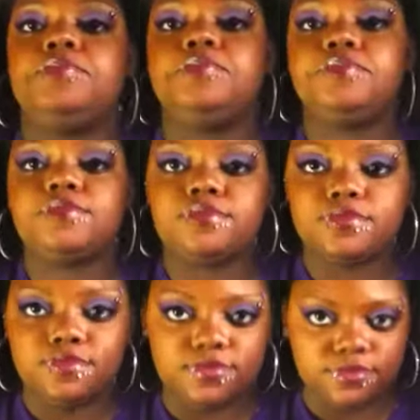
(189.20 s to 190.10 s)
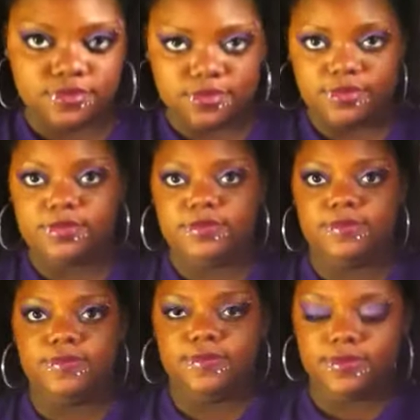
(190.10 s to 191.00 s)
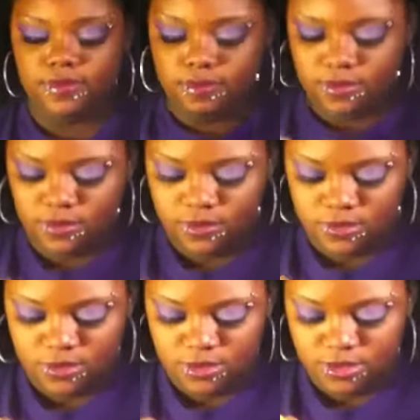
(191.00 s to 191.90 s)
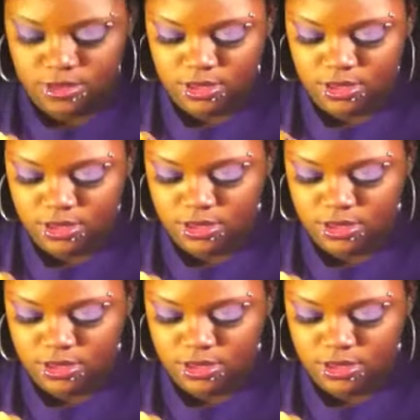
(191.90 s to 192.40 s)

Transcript: Nobody speaks.